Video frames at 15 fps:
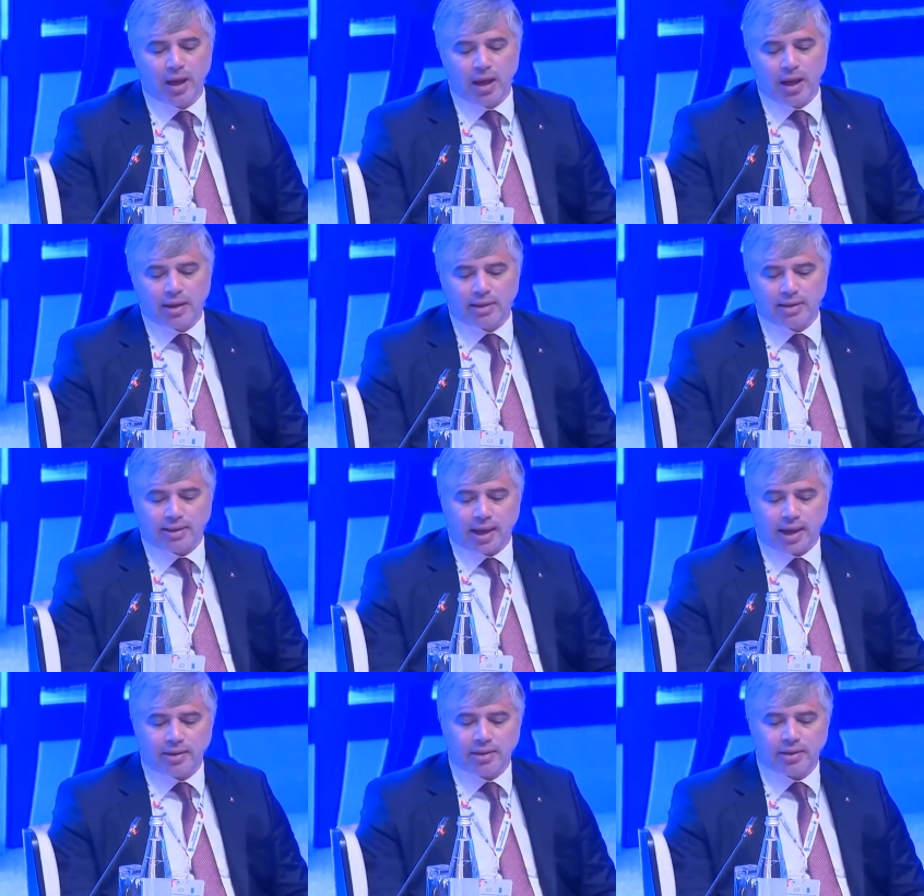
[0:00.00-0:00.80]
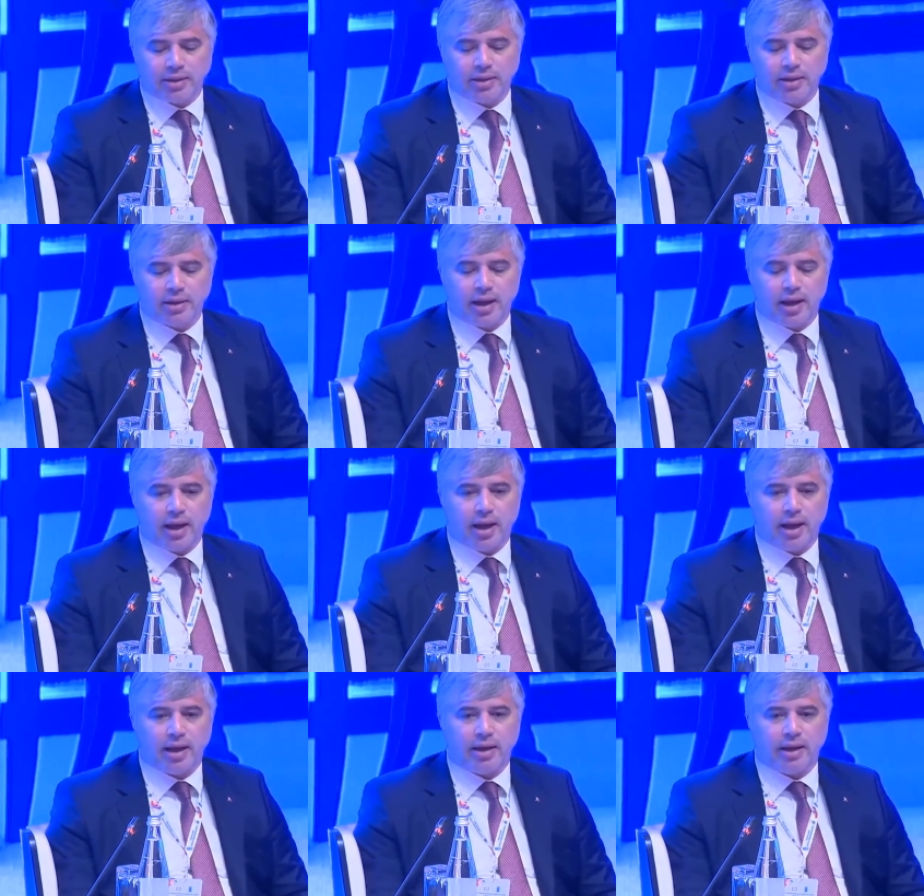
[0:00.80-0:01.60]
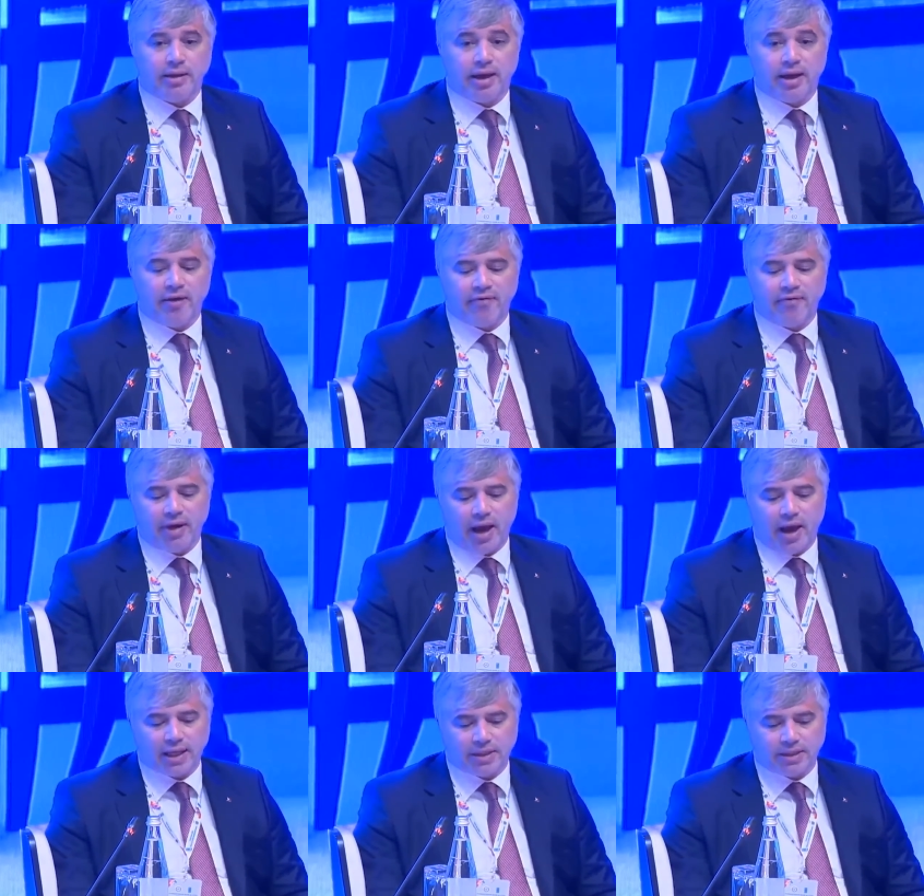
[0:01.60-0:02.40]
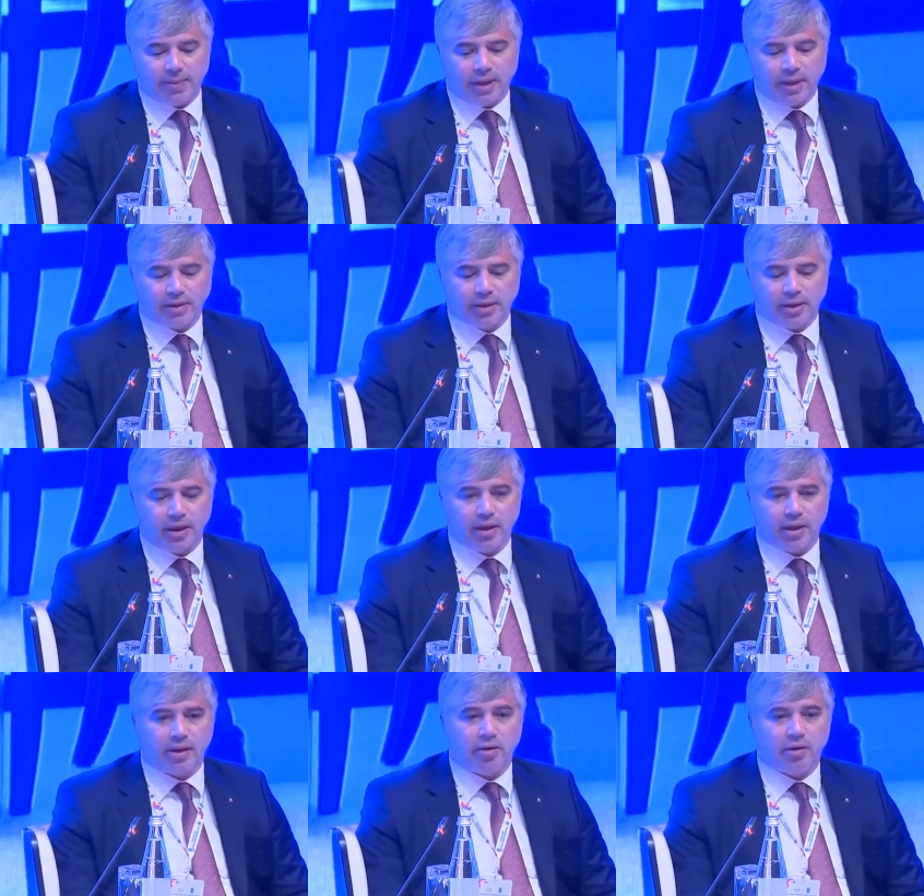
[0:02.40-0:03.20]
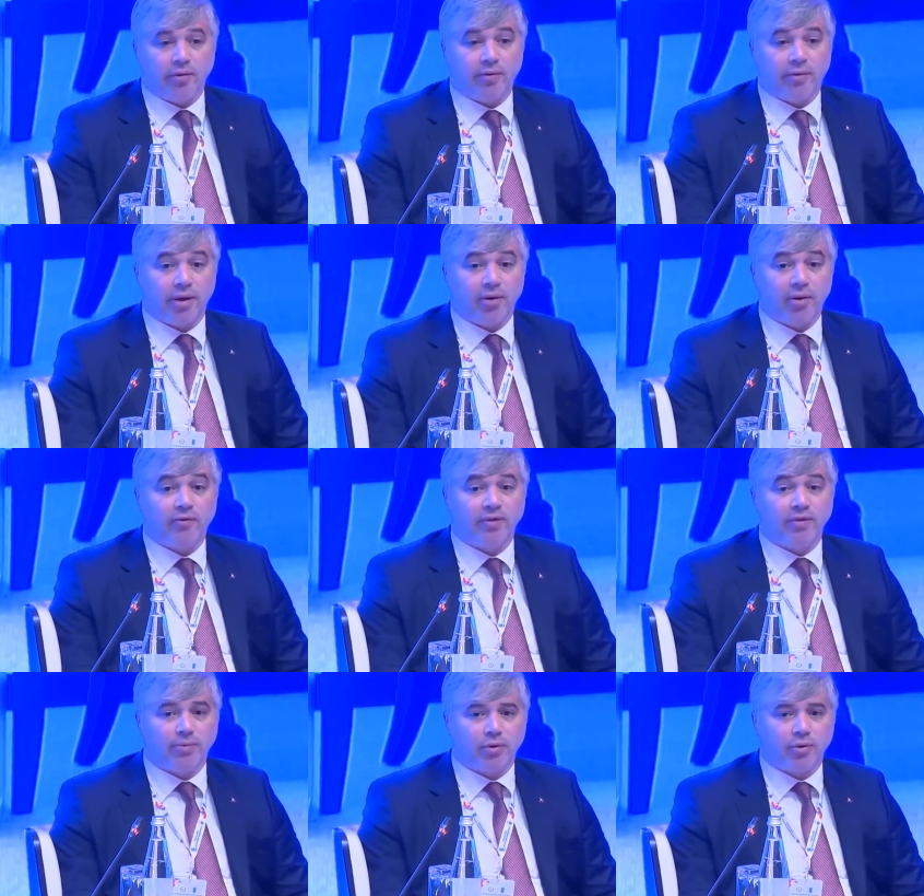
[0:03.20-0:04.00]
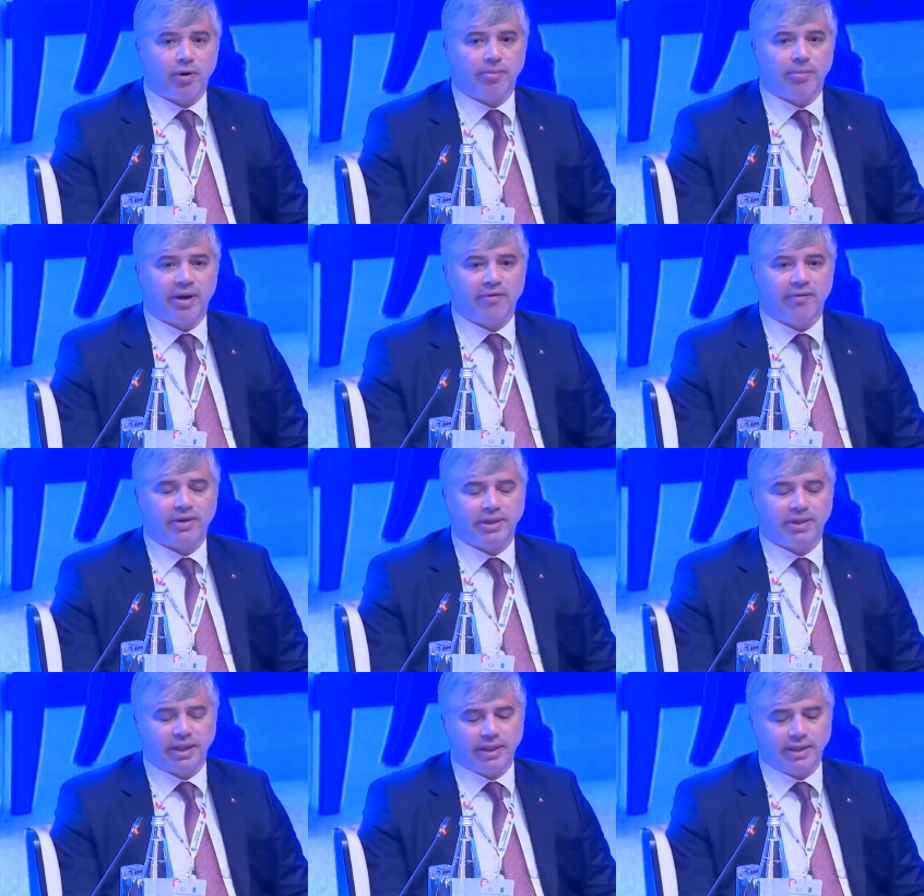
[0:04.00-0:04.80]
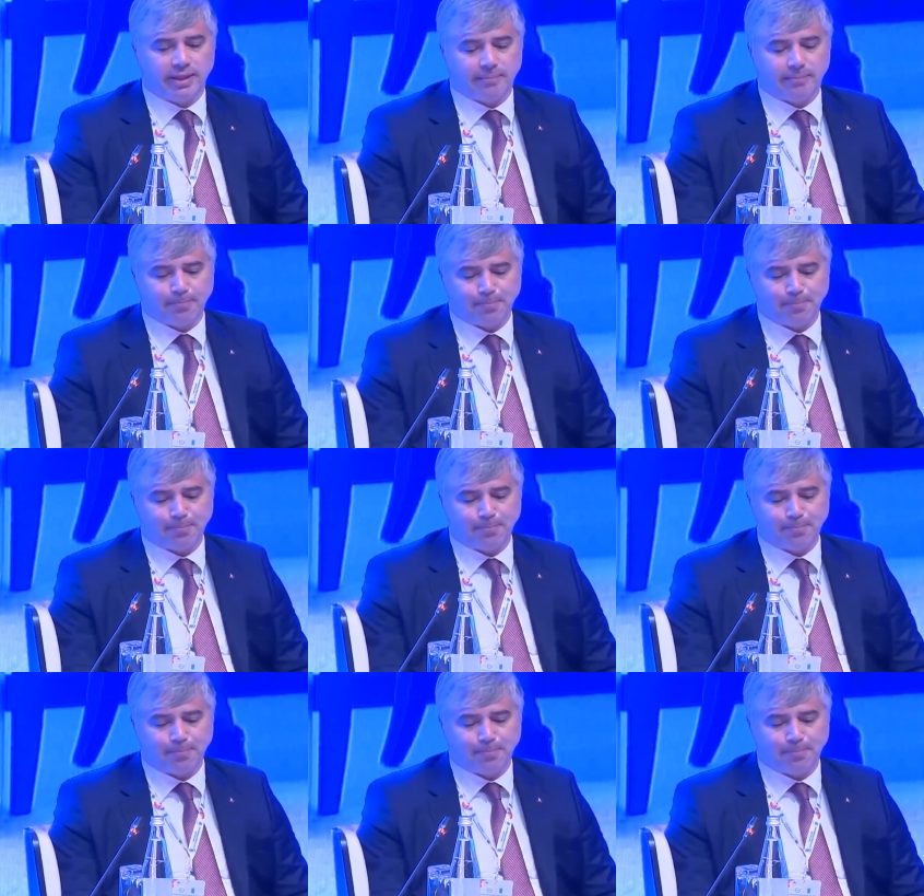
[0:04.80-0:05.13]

central in every aspect of the program ever since.